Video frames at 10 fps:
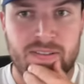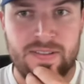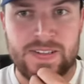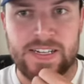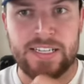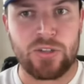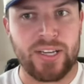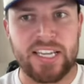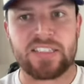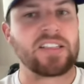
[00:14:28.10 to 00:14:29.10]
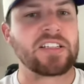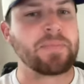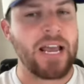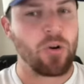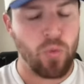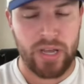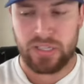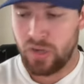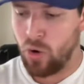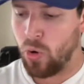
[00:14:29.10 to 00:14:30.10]
All right, so I guess it doesn't matter
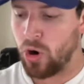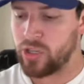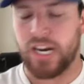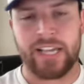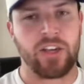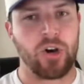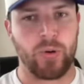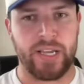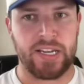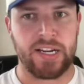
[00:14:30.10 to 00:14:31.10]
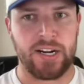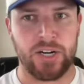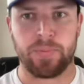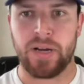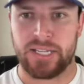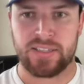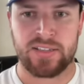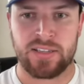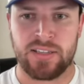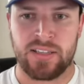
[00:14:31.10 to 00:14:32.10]
what order I go in here, but
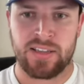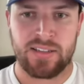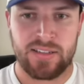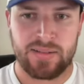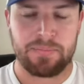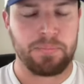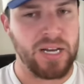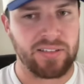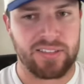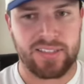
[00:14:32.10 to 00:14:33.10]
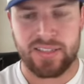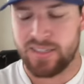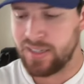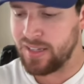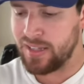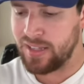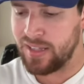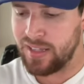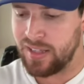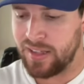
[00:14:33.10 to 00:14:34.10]
but
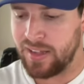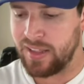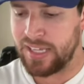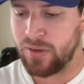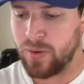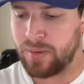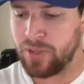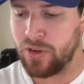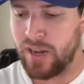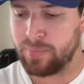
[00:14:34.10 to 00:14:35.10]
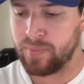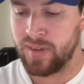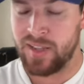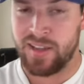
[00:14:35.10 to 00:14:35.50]
I like what I'm doing.